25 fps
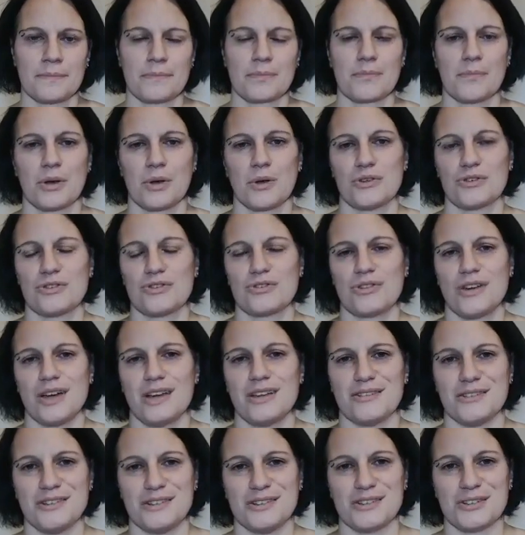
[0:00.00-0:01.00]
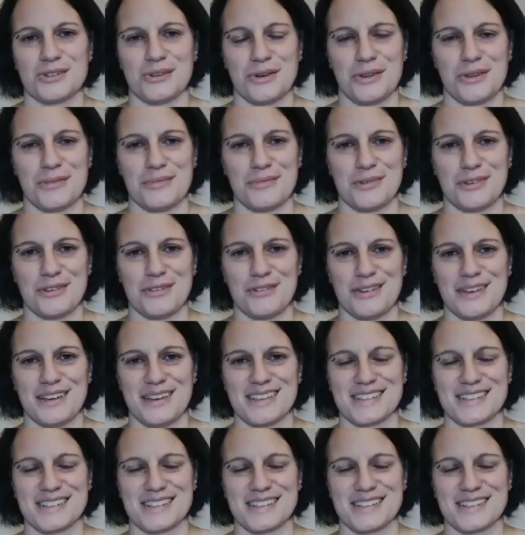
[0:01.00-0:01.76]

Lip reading: But also try to enjoy the movie.